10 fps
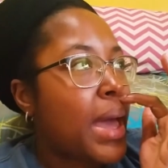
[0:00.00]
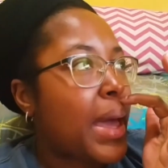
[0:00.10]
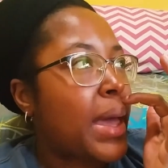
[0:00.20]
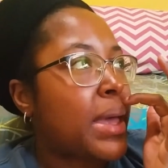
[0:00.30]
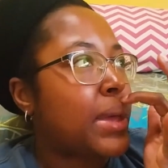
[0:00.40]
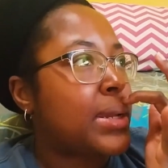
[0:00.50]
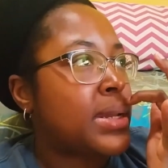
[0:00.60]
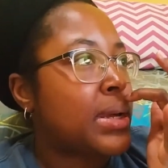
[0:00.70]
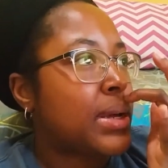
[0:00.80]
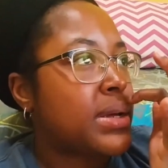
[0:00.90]

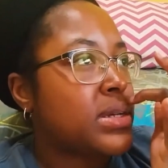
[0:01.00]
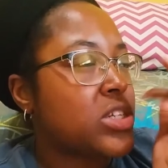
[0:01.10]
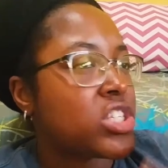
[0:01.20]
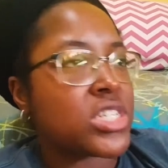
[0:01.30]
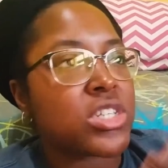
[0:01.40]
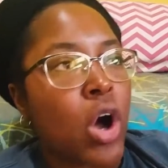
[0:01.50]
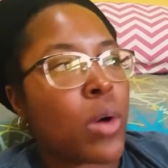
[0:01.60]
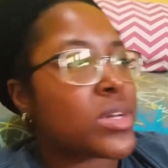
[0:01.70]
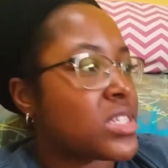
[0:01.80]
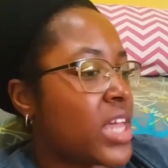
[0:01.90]
And she's
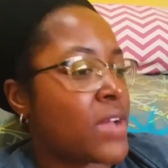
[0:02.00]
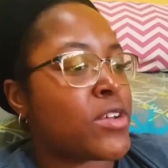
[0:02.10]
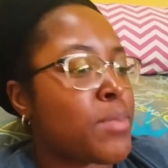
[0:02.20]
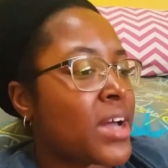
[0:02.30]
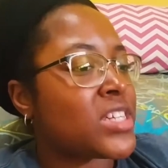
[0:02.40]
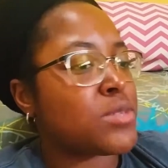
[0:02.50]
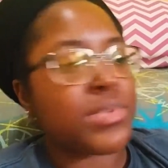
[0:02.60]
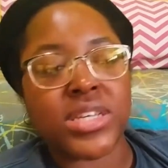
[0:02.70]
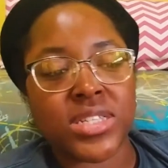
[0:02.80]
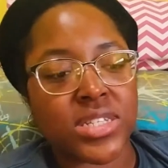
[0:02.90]
always in everybody's
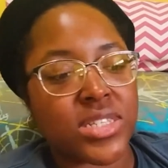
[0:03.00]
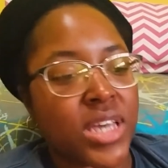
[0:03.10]
business,